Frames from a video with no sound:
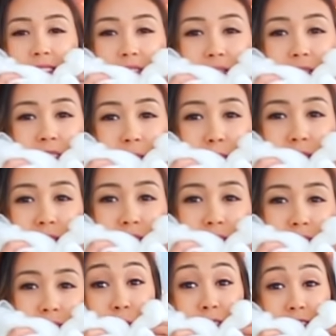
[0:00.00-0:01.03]
knit fabric.
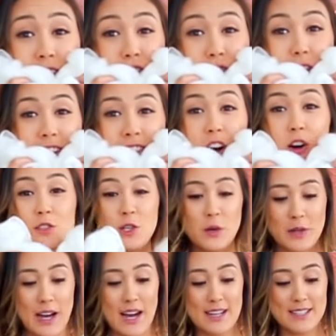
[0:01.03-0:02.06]
I'm really stressed.
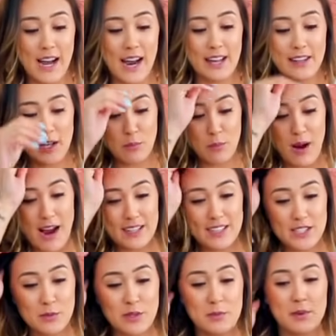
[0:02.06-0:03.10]
Also guys, I like
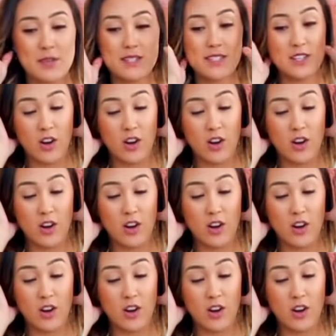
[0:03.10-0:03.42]
practiced with a piece of